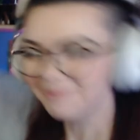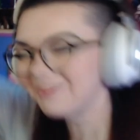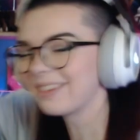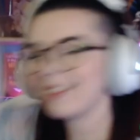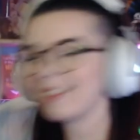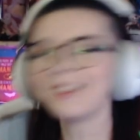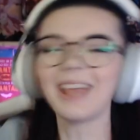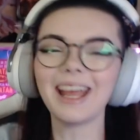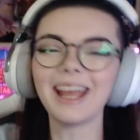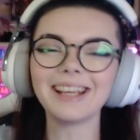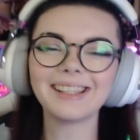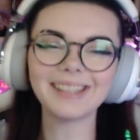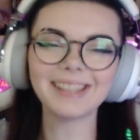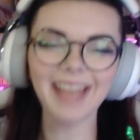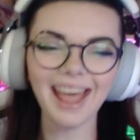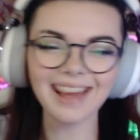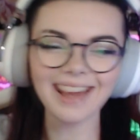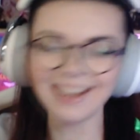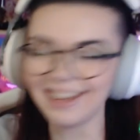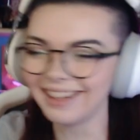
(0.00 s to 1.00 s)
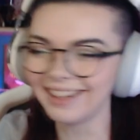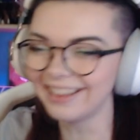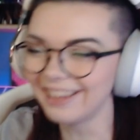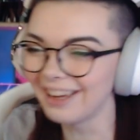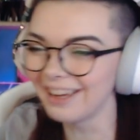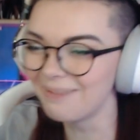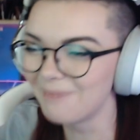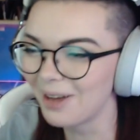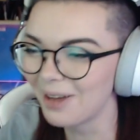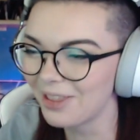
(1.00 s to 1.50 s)
They said it! They
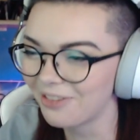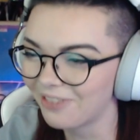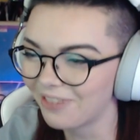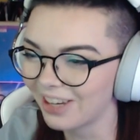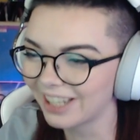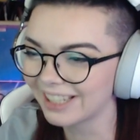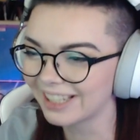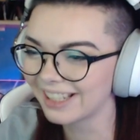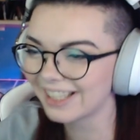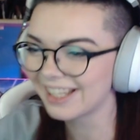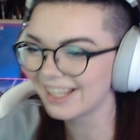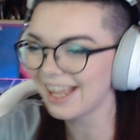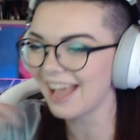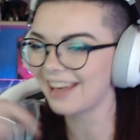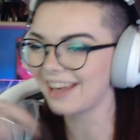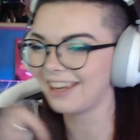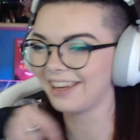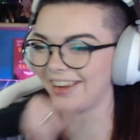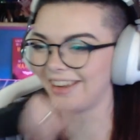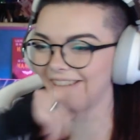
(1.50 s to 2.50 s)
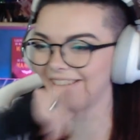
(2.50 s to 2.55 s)
motherfucking said it!